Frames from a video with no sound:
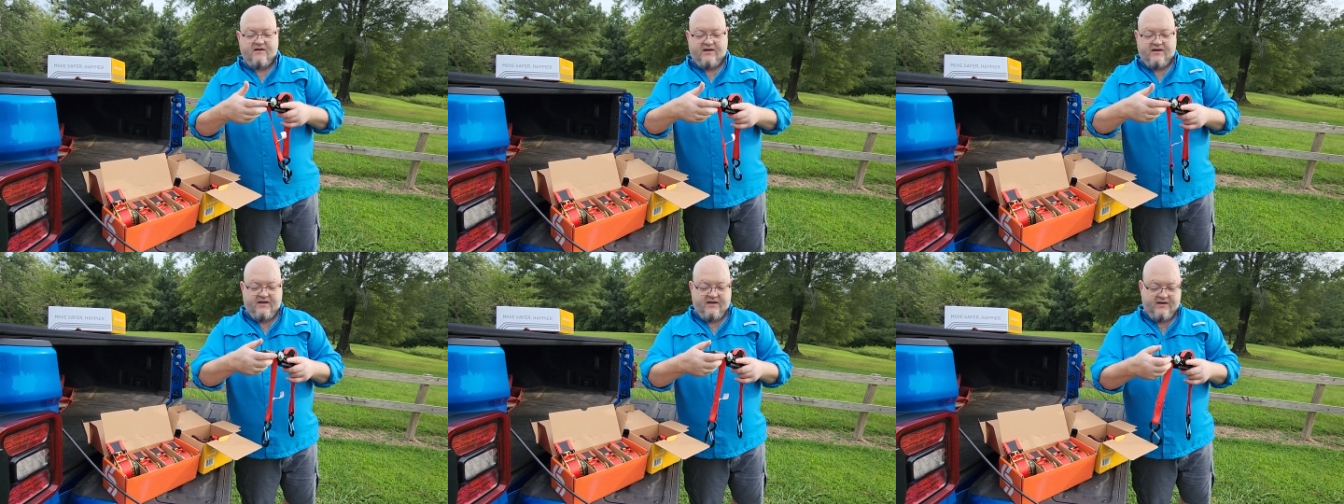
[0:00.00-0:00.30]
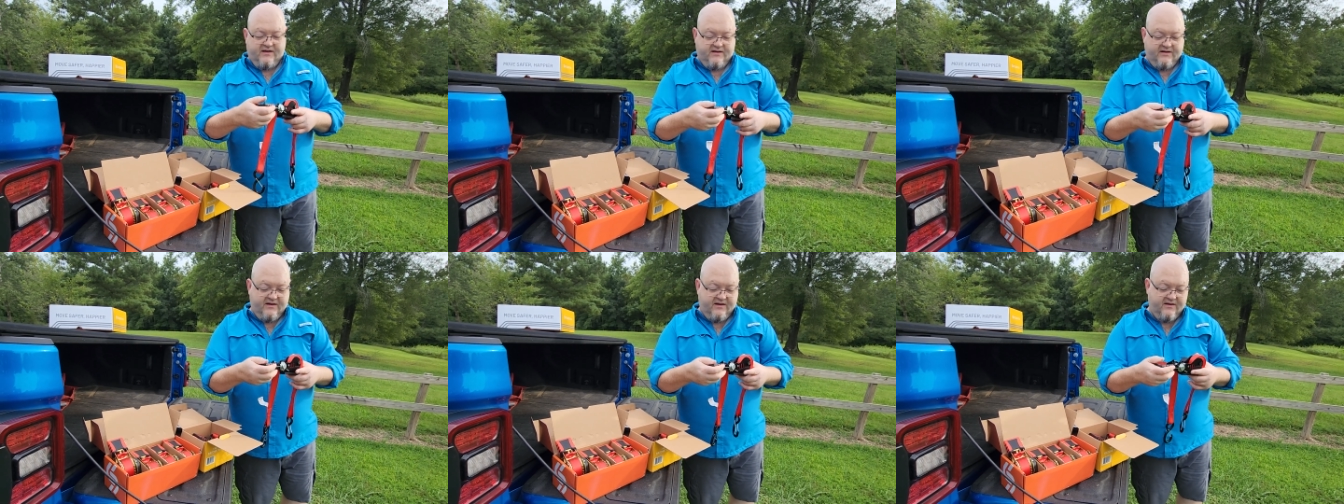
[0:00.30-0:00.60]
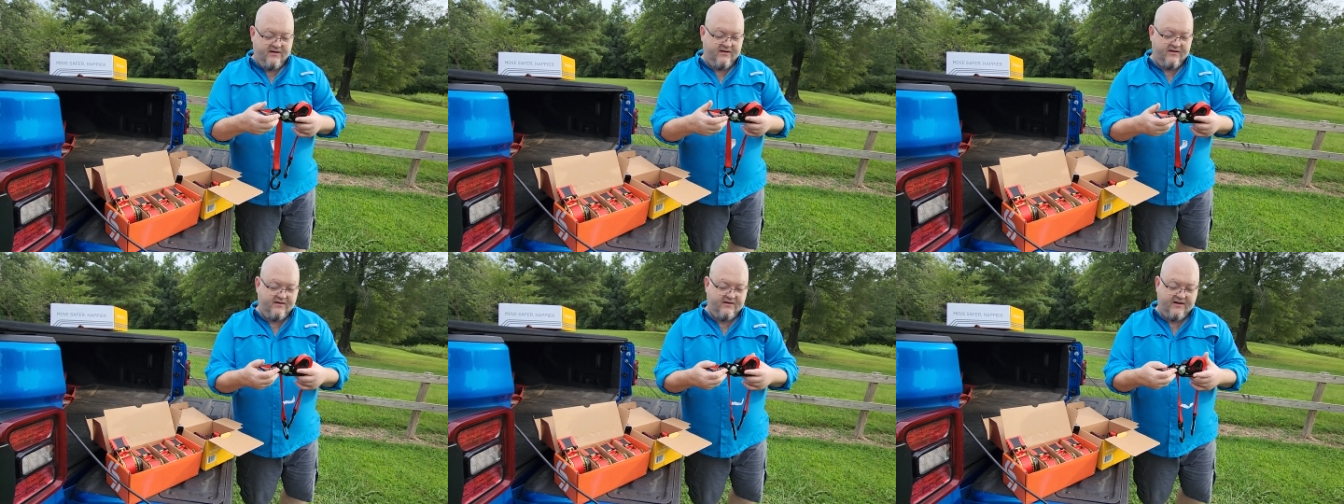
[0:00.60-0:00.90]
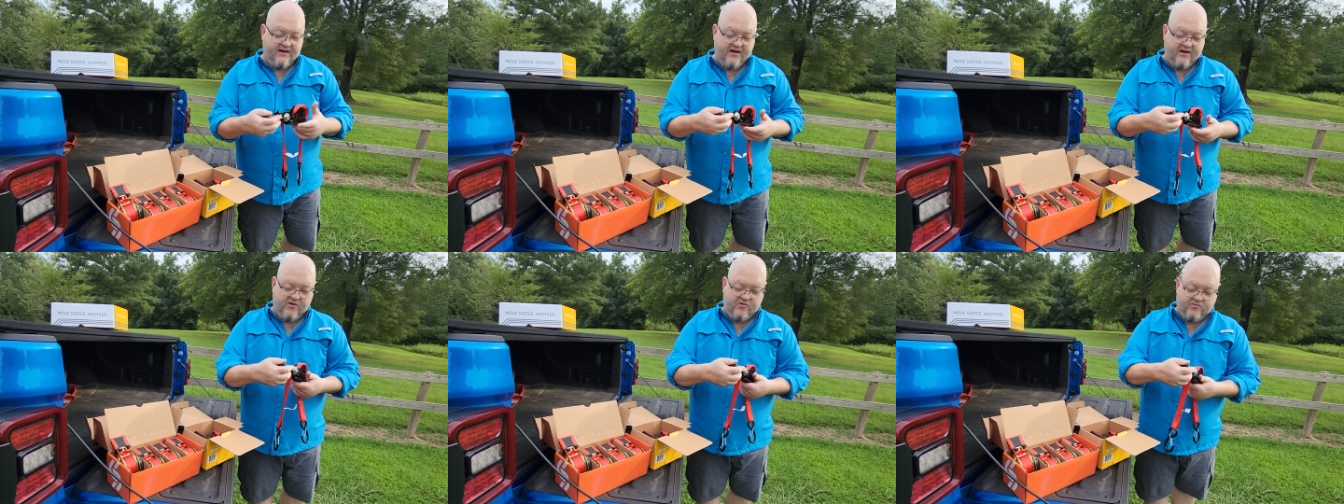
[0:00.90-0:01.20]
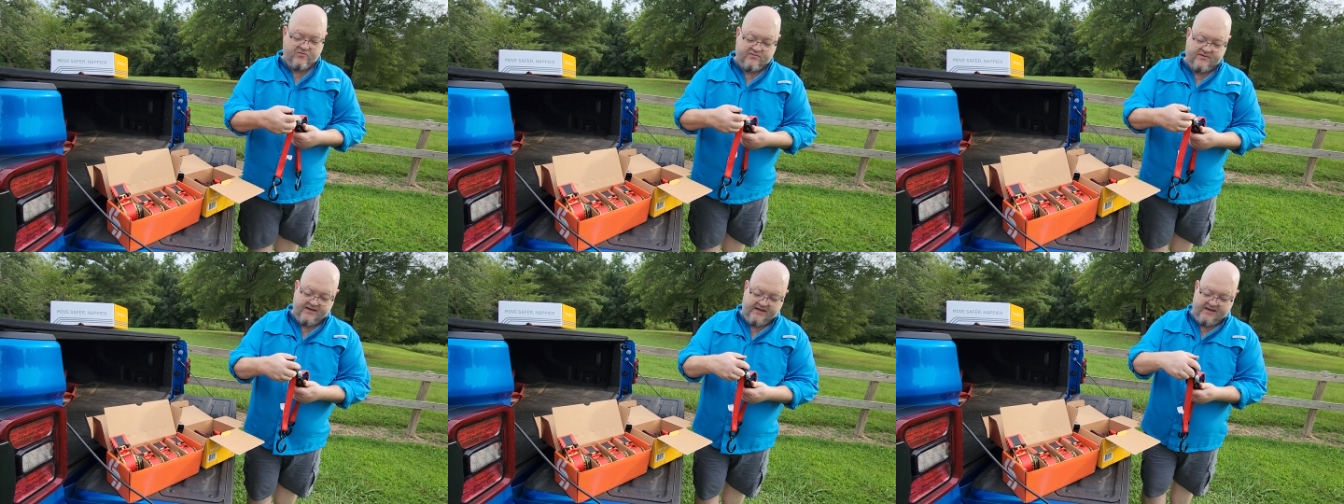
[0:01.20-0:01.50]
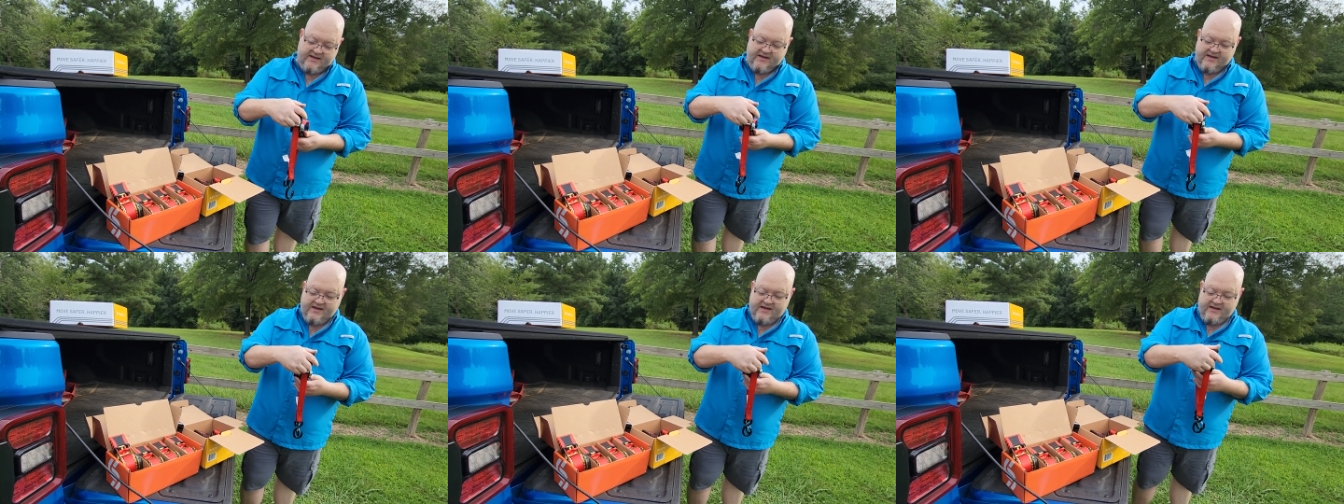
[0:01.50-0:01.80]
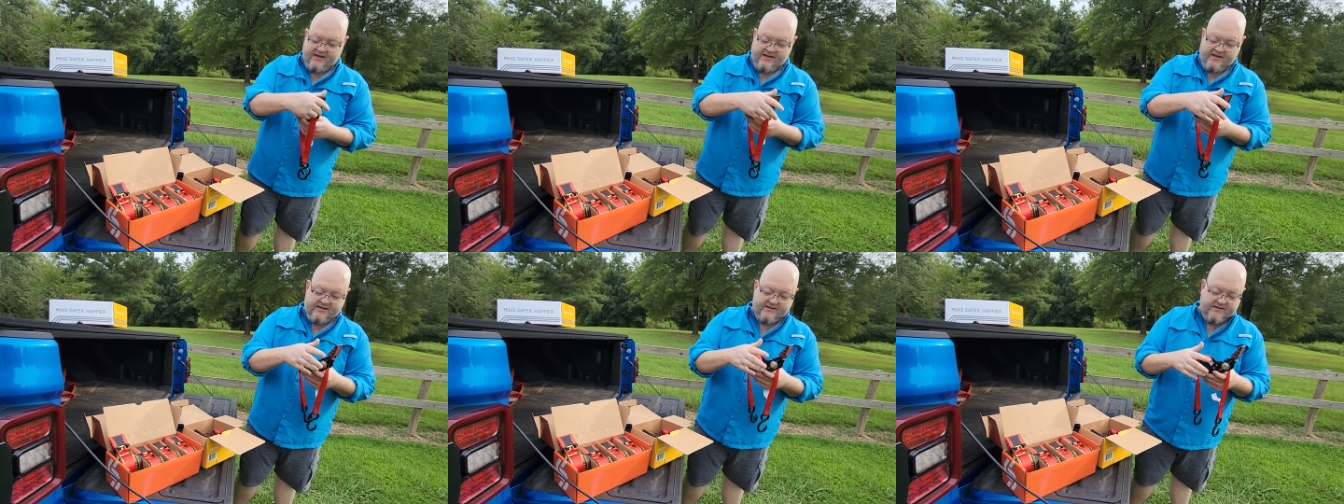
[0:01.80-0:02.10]
And not only
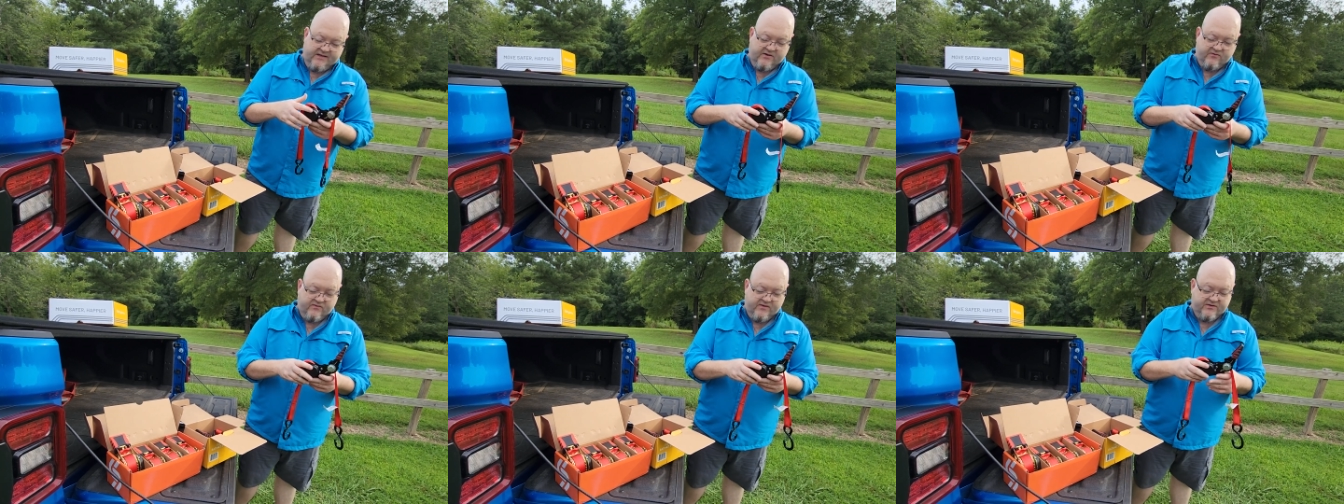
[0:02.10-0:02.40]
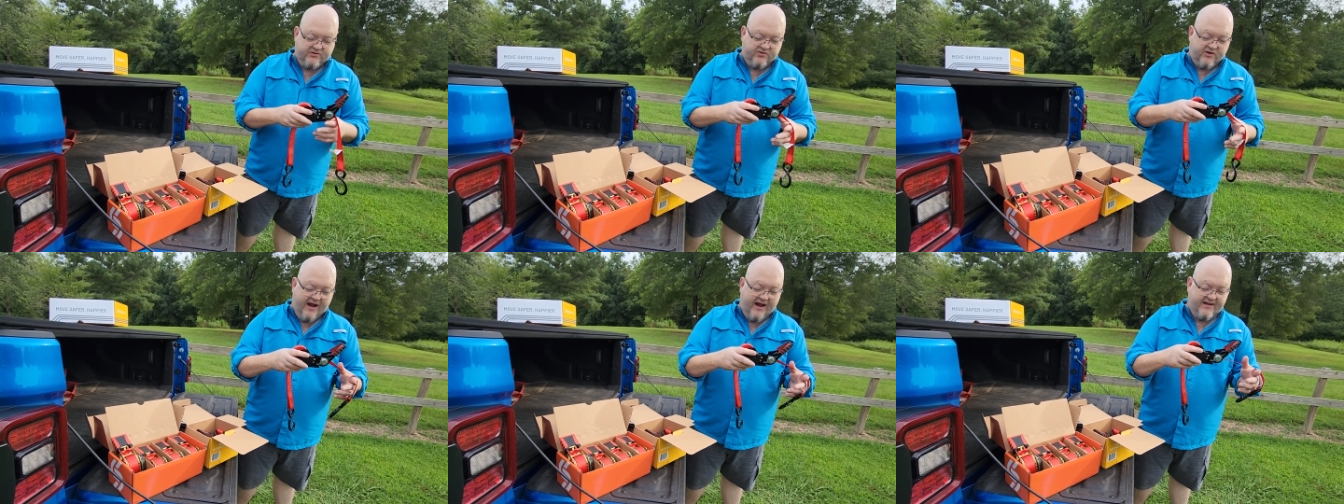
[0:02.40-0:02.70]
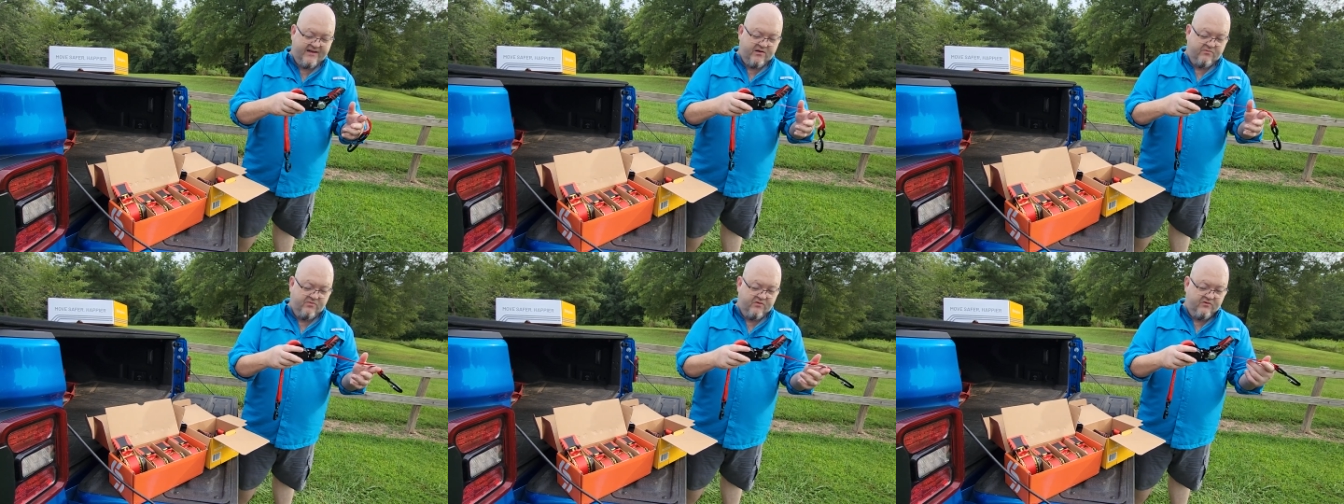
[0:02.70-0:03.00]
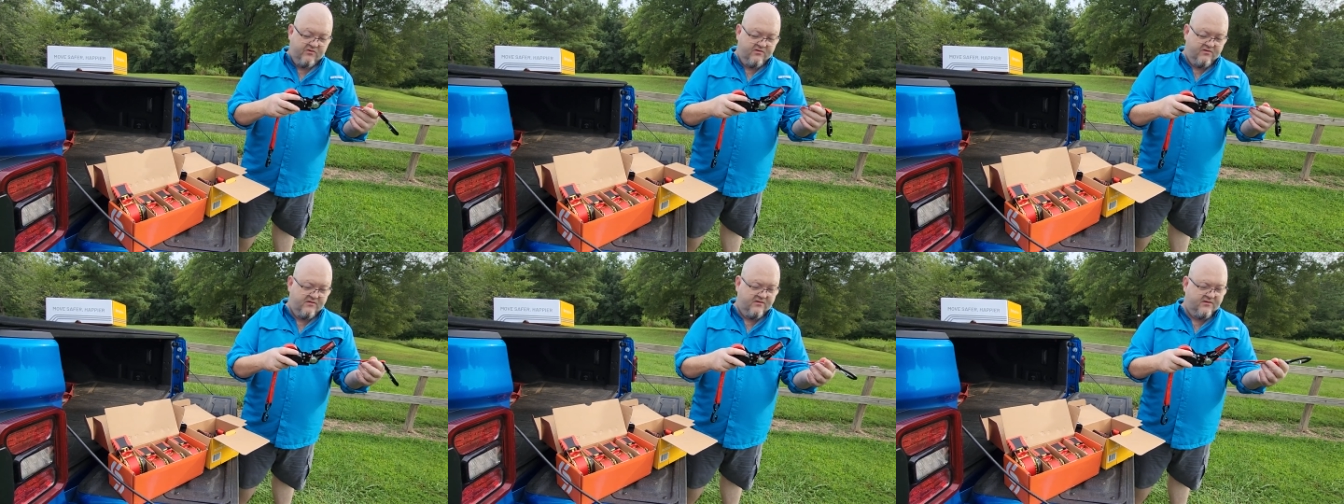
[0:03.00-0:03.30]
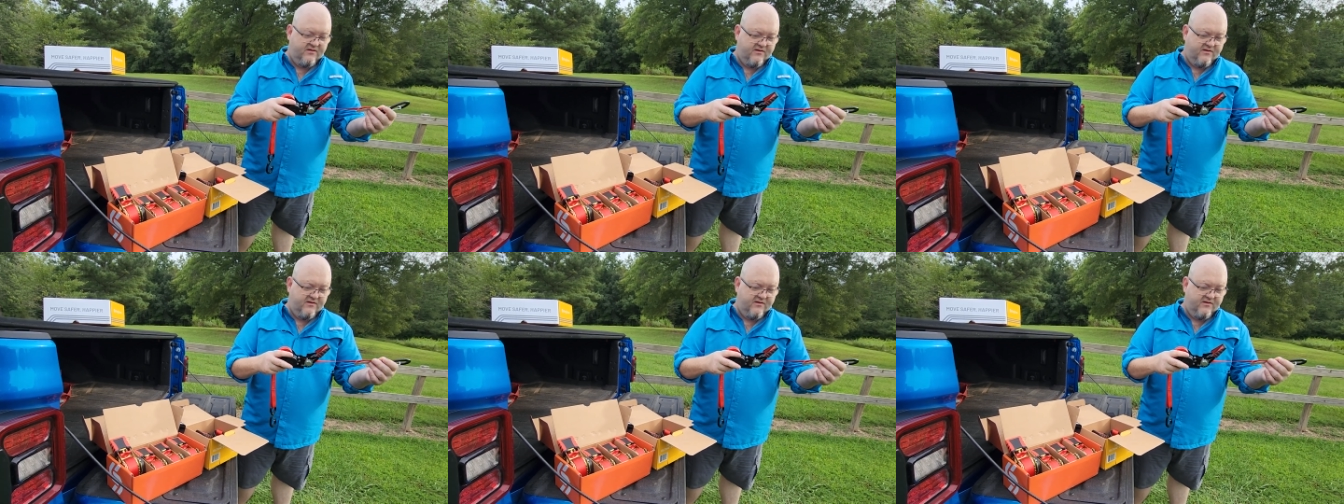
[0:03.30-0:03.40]
is it retractable,